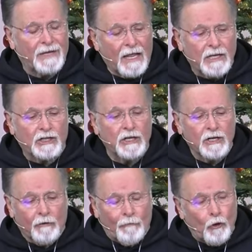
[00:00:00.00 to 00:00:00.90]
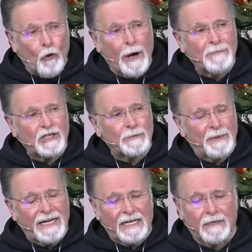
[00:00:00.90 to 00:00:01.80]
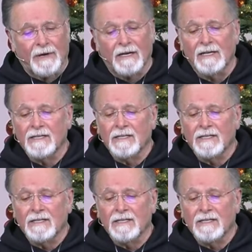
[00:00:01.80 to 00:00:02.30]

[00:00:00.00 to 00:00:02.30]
knowledge of who I'm speaking about.